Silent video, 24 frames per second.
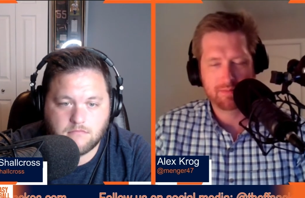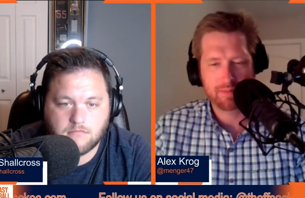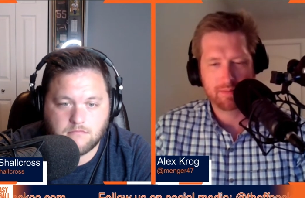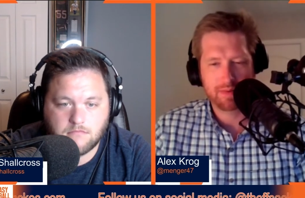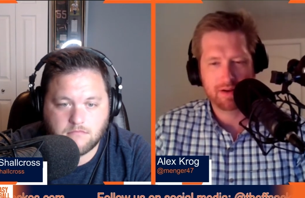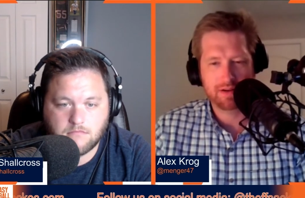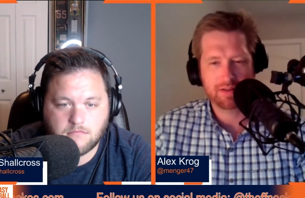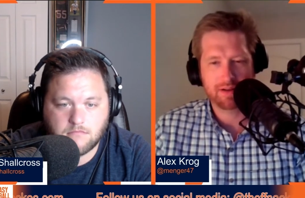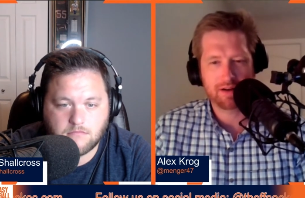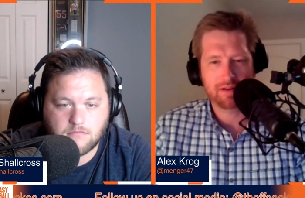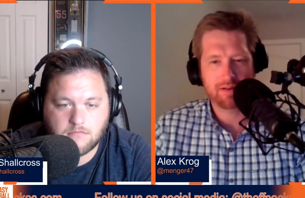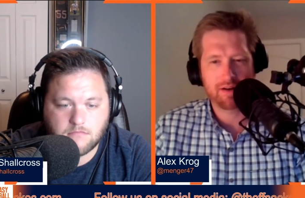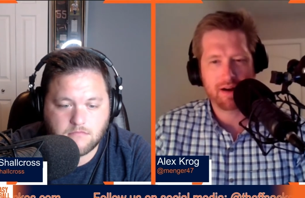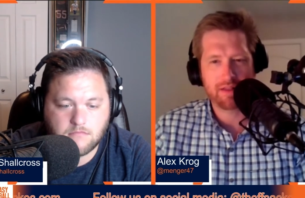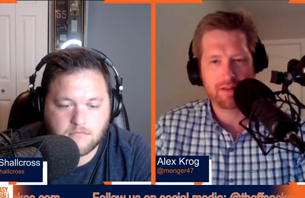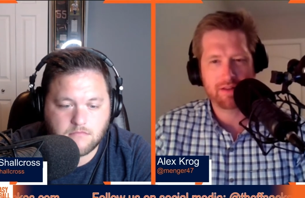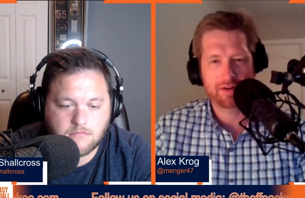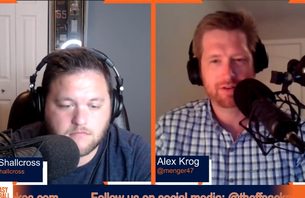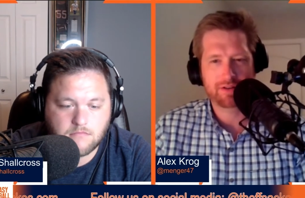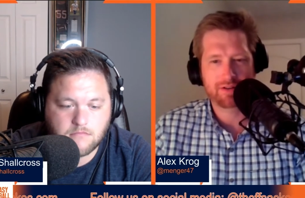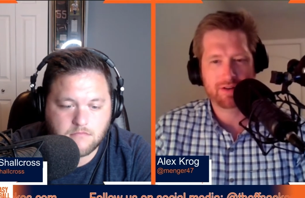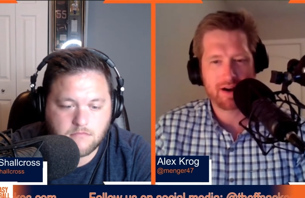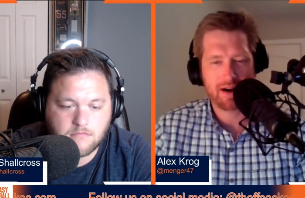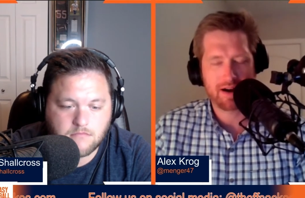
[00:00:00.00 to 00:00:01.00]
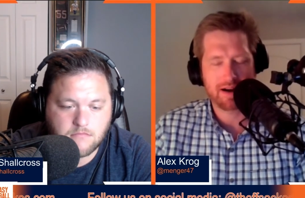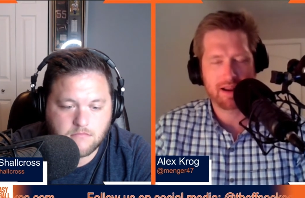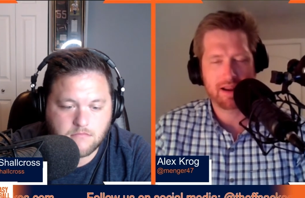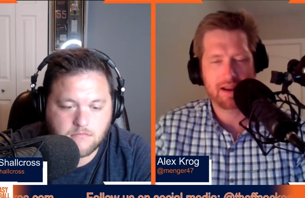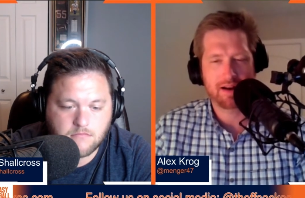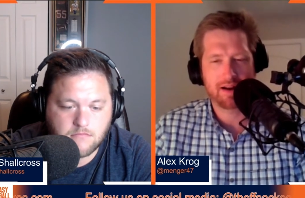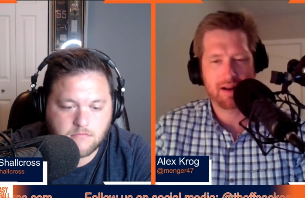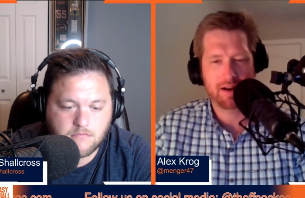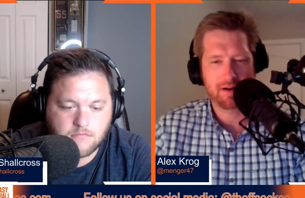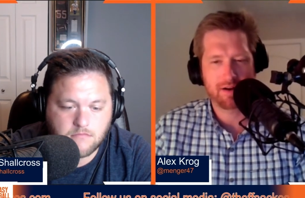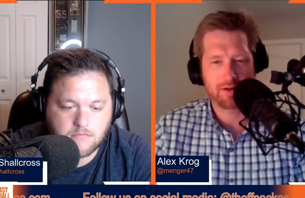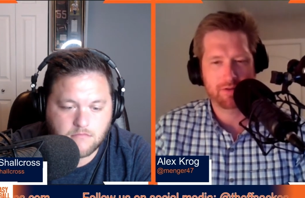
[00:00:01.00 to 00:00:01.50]
Speaker 1: because I'd rather try to
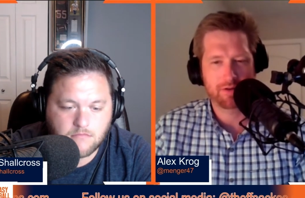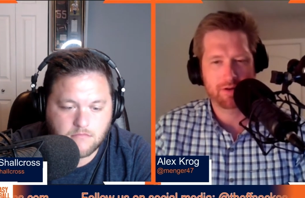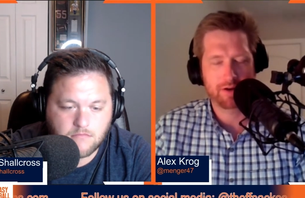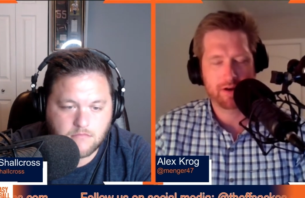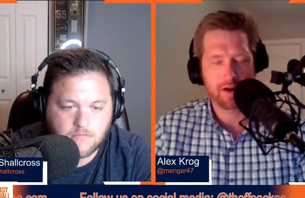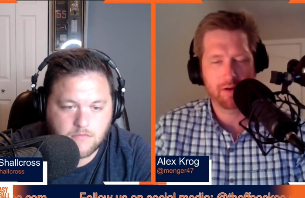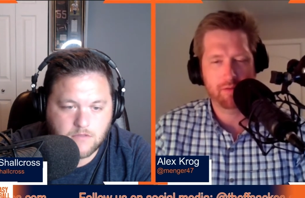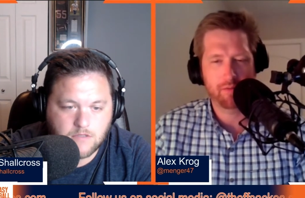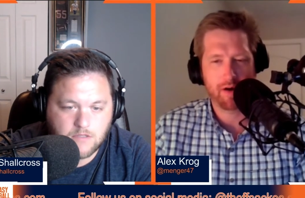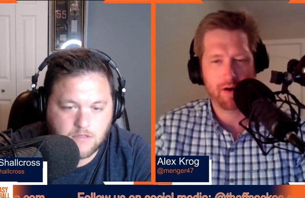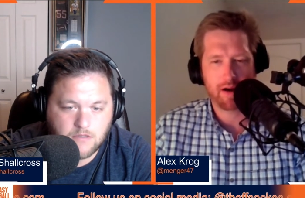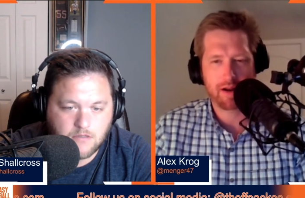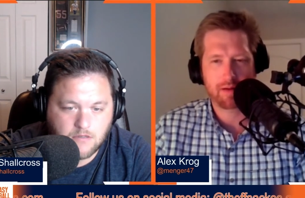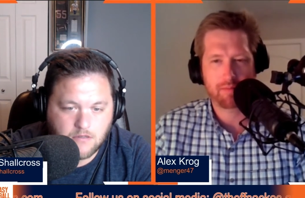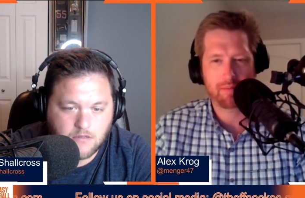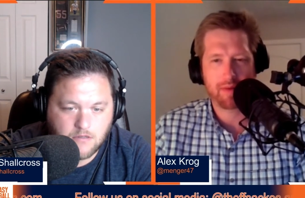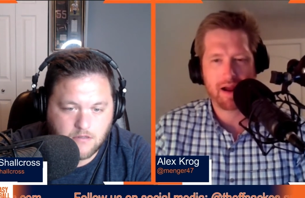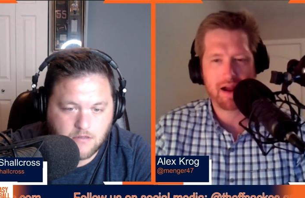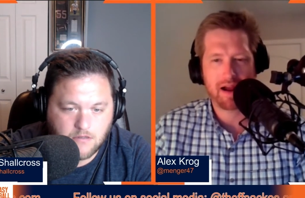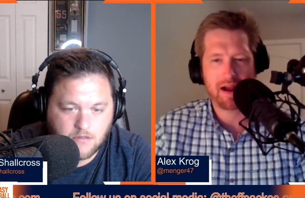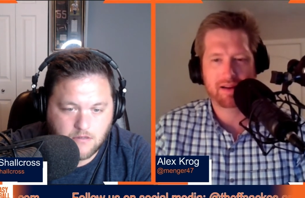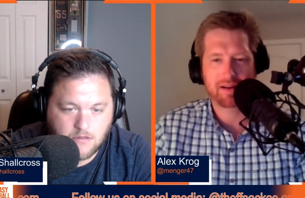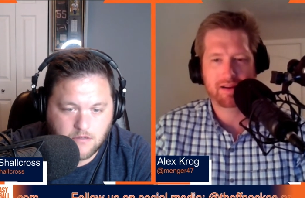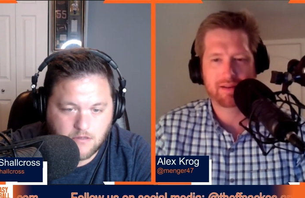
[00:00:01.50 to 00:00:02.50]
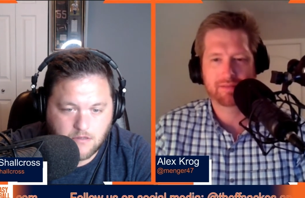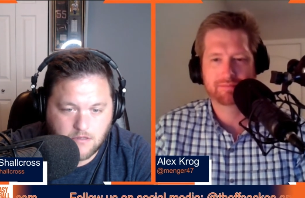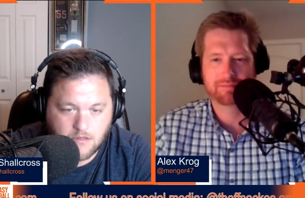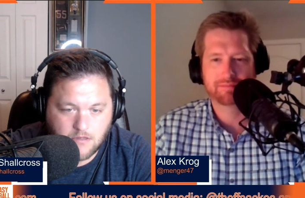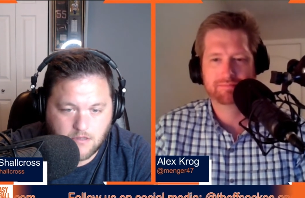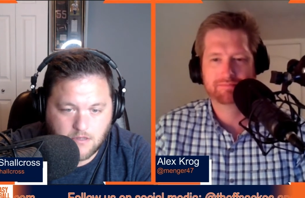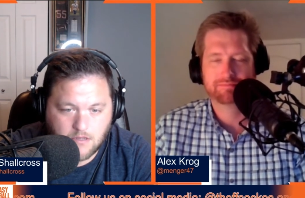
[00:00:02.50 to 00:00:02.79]
hit on a rookie running back.